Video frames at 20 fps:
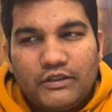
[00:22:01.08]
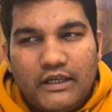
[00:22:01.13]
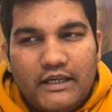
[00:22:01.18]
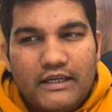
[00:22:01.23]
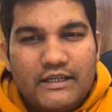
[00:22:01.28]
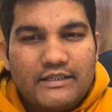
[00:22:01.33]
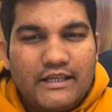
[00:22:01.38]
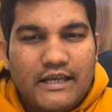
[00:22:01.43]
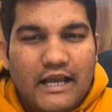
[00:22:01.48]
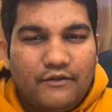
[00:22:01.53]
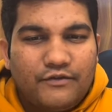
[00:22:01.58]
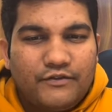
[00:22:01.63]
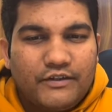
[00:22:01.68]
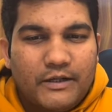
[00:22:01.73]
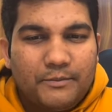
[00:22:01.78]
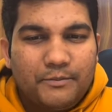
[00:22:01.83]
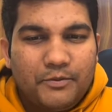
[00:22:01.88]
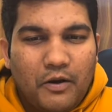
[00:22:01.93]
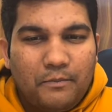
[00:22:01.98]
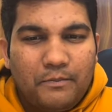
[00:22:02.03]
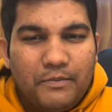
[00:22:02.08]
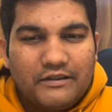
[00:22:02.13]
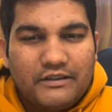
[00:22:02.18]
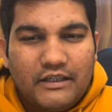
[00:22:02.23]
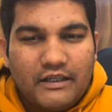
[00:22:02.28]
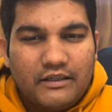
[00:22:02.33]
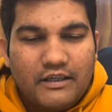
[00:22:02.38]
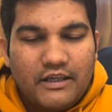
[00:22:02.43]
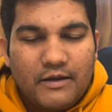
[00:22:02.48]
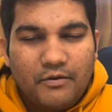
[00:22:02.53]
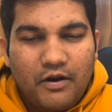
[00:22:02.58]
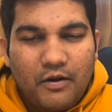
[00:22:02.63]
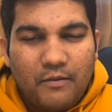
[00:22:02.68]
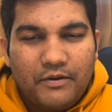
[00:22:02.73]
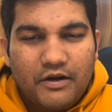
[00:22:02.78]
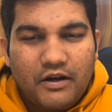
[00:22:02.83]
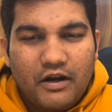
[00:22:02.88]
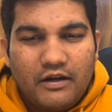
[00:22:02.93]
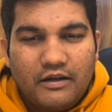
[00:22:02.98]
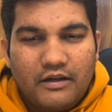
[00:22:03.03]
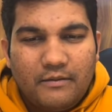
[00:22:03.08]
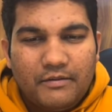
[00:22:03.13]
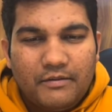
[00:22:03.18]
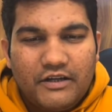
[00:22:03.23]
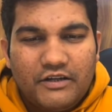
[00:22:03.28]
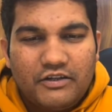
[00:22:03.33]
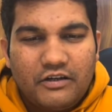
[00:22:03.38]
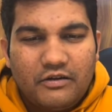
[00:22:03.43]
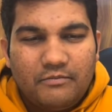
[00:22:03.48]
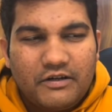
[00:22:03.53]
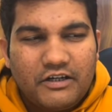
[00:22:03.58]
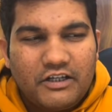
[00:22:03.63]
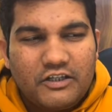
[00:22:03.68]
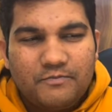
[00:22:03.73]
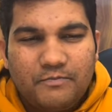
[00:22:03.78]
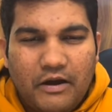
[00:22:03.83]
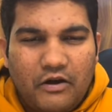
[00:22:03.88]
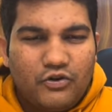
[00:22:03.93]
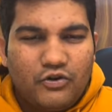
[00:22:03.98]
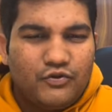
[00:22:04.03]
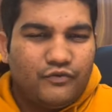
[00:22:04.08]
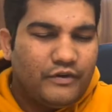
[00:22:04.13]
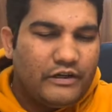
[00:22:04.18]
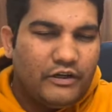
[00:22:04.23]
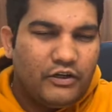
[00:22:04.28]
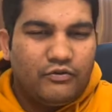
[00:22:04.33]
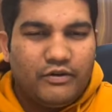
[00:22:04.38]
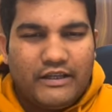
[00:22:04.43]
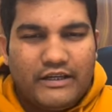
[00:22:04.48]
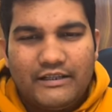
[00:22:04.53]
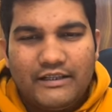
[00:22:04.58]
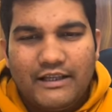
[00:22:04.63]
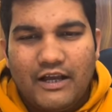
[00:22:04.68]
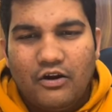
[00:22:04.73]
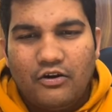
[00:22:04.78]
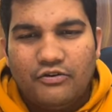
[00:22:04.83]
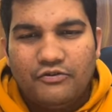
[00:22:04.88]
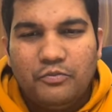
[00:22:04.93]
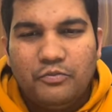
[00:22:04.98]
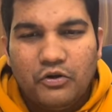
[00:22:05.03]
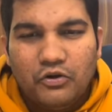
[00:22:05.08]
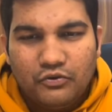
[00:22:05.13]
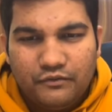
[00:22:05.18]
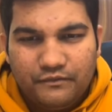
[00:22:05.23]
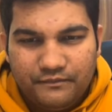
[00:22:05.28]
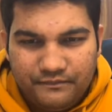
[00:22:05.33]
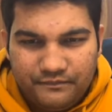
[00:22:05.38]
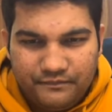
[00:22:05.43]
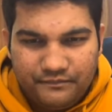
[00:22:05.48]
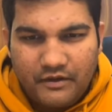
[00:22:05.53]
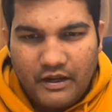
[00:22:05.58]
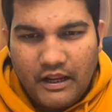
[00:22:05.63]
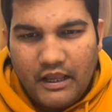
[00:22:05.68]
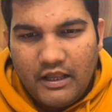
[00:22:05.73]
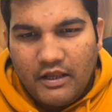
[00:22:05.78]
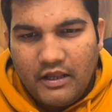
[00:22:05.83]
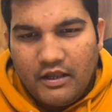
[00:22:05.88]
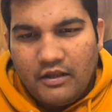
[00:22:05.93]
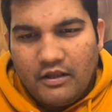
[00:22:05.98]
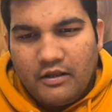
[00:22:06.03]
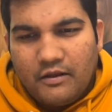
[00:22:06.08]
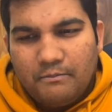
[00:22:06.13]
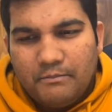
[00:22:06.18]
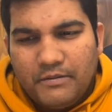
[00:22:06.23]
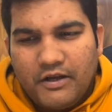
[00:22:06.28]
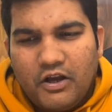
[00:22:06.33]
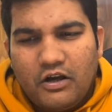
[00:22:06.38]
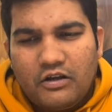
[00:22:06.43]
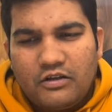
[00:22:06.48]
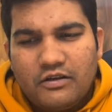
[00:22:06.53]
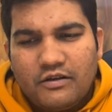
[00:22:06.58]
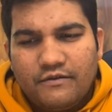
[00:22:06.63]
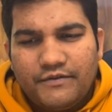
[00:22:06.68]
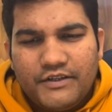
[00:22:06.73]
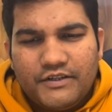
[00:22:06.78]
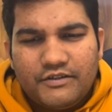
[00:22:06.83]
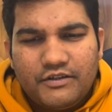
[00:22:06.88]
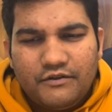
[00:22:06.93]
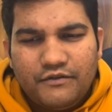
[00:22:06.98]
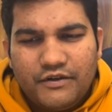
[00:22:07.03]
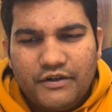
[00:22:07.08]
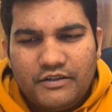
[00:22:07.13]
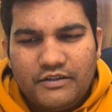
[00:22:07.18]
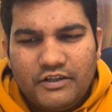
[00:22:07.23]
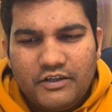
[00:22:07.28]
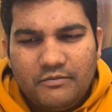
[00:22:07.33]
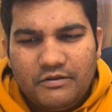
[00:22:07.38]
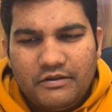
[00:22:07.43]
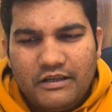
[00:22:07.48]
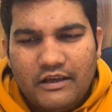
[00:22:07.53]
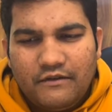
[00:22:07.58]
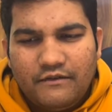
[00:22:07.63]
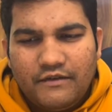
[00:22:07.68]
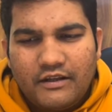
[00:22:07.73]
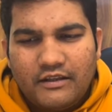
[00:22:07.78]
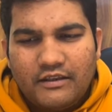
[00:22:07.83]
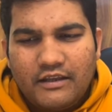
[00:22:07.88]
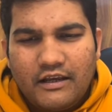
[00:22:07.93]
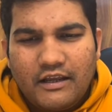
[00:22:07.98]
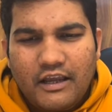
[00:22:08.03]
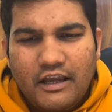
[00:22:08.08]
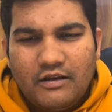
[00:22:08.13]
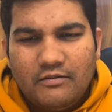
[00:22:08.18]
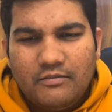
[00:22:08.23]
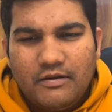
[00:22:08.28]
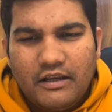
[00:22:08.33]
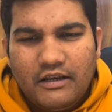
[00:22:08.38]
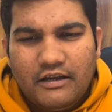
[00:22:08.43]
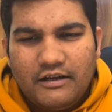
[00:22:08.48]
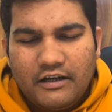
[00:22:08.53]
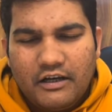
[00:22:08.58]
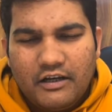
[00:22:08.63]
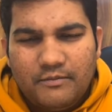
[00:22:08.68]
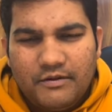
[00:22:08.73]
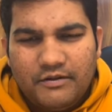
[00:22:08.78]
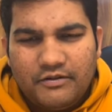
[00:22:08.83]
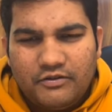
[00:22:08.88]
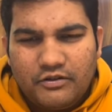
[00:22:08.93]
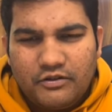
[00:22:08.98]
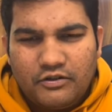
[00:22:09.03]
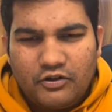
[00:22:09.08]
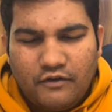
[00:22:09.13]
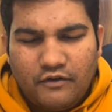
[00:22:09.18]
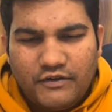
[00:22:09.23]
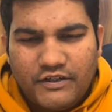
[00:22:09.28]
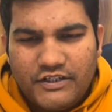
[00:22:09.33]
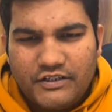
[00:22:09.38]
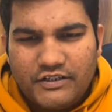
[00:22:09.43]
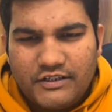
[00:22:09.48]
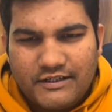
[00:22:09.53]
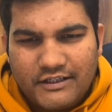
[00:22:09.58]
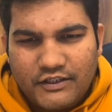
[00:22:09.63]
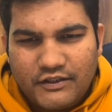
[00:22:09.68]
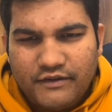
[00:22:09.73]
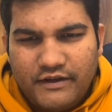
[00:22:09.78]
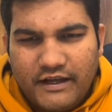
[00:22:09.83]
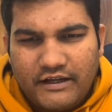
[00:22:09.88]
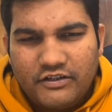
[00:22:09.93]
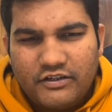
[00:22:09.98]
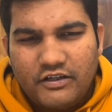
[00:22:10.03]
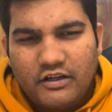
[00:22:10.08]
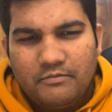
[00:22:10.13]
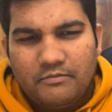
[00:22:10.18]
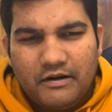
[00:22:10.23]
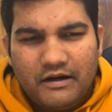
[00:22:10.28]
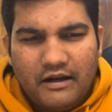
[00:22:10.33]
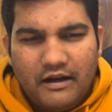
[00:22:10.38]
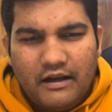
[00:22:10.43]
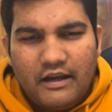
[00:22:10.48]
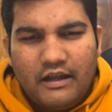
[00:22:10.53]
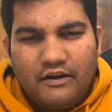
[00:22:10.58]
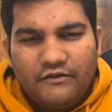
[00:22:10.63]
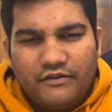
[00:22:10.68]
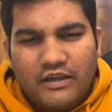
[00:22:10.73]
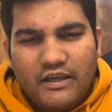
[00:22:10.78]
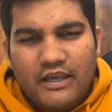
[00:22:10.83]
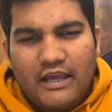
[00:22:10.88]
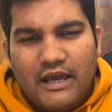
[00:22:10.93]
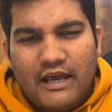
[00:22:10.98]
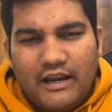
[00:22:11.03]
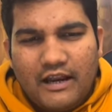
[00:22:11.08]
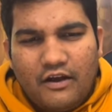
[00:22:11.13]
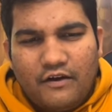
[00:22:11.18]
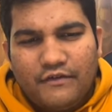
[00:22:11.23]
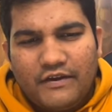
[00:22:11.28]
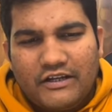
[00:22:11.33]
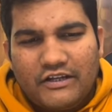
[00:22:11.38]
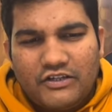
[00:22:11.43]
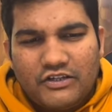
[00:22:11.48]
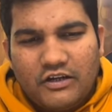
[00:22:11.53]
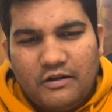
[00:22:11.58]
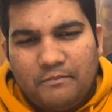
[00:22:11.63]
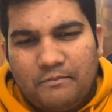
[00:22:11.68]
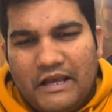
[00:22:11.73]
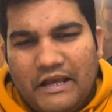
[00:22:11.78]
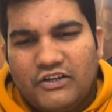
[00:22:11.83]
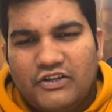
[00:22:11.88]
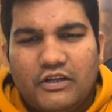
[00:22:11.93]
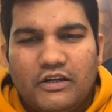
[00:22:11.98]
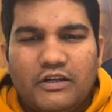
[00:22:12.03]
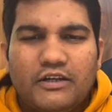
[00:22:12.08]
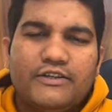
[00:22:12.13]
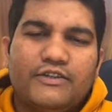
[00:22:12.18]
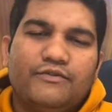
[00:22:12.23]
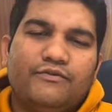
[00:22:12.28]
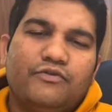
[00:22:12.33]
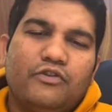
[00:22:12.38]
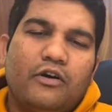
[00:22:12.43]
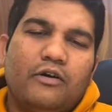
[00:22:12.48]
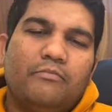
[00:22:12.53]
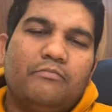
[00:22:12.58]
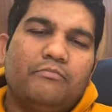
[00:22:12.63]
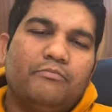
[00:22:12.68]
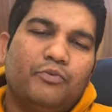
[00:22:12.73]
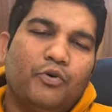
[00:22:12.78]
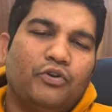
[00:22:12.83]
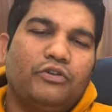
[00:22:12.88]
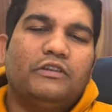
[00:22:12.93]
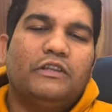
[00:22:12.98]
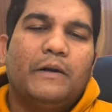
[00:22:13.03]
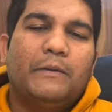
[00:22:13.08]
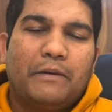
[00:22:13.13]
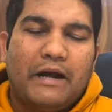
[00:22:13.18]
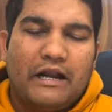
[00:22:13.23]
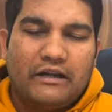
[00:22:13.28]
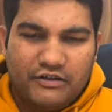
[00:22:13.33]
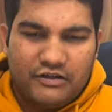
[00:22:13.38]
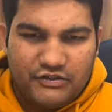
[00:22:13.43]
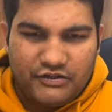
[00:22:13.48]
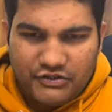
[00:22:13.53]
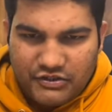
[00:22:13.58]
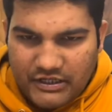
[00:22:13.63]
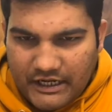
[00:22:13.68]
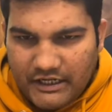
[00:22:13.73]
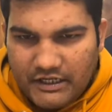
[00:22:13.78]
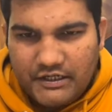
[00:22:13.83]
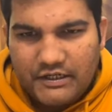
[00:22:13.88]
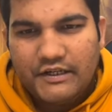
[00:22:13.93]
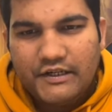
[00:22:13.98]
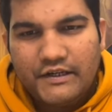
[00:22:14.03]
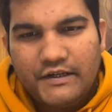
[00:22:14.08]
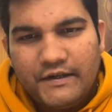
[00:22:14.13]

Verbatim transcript: things after proper thinking, proper contemplation, but a spouse will do anything out of blue. Because of this difference in behavior, there can be a little bit of dissatisfaction, but love, care, affection, passion is from both the partner's side.